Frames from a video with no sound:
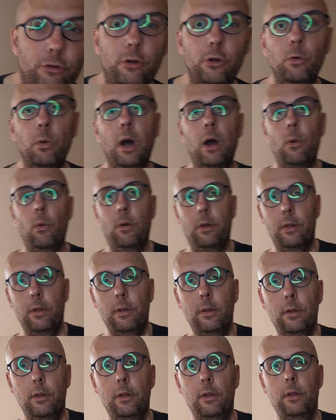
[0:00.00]
two out,
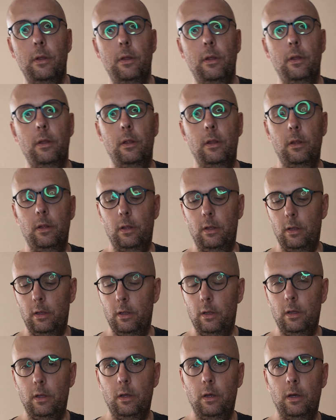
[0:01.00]

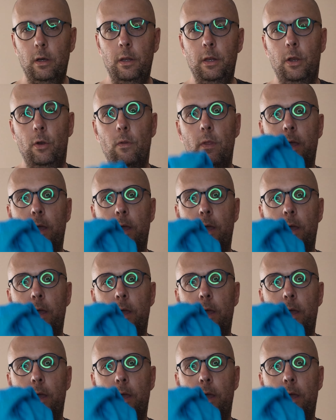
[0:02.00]
and here